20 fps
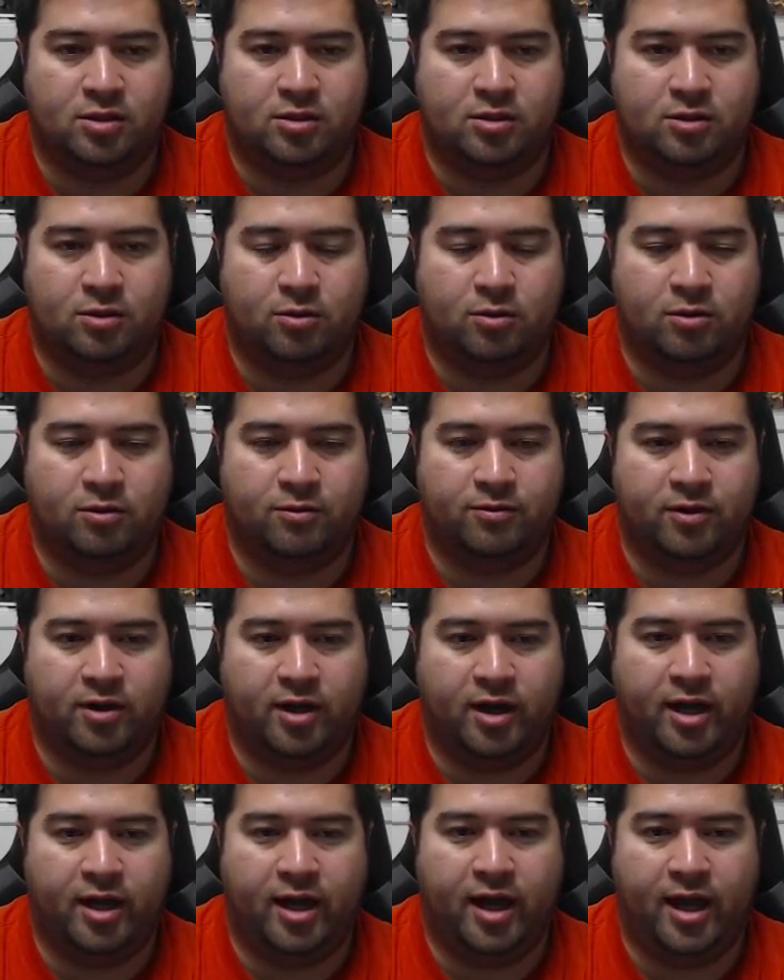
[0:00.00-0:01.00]
total for
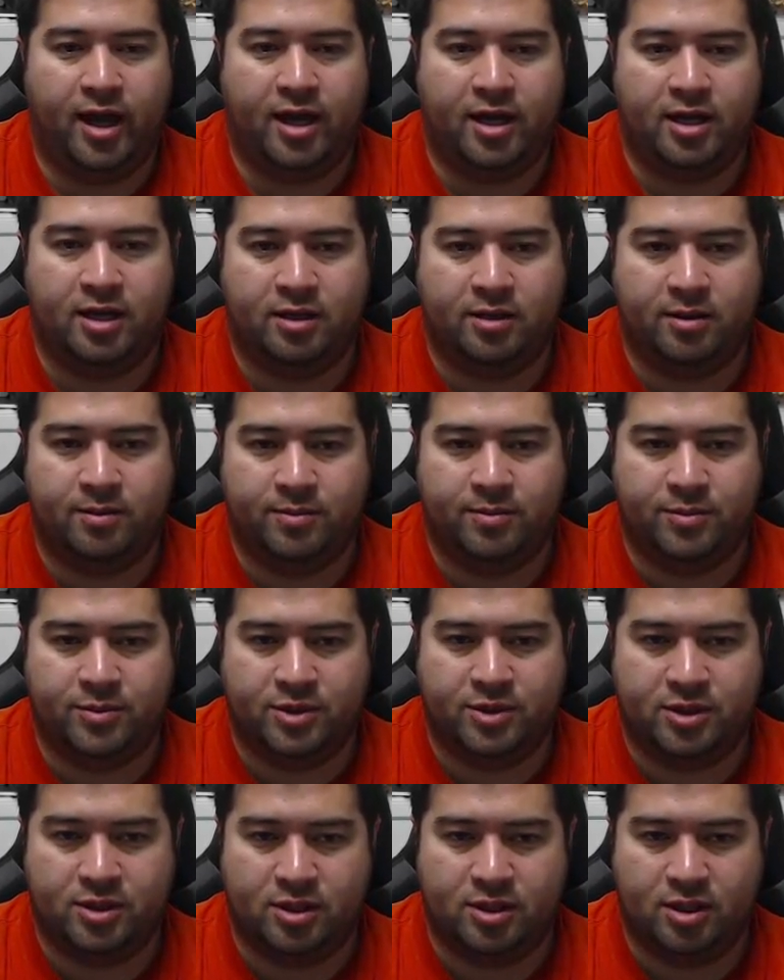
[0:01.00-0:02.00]
all
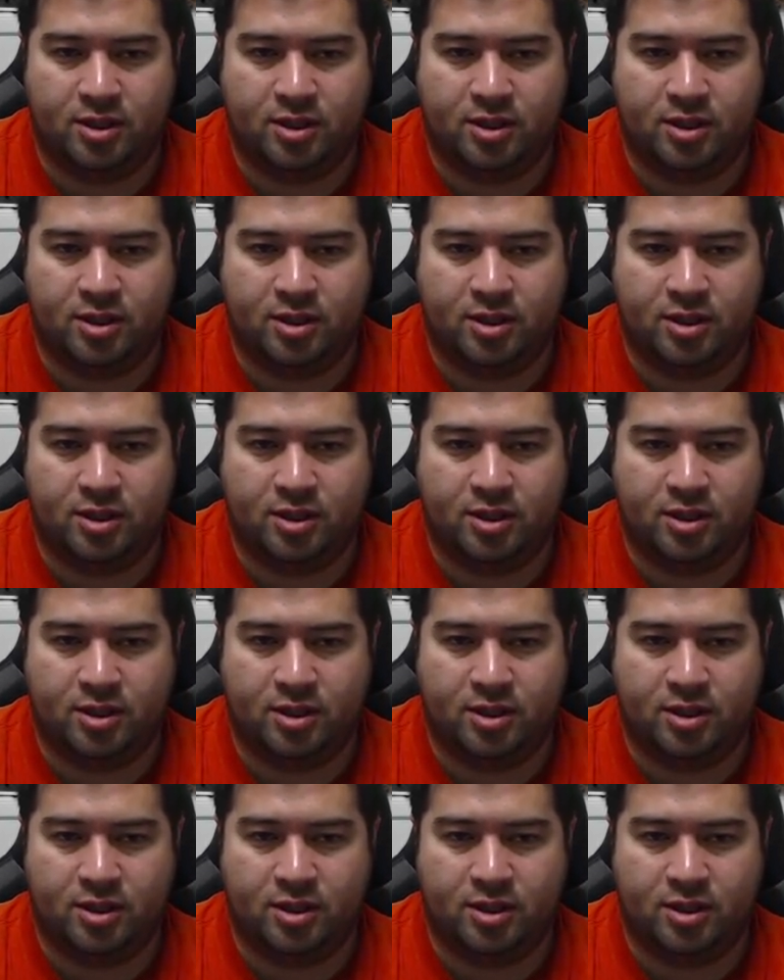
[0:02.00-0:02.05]
items.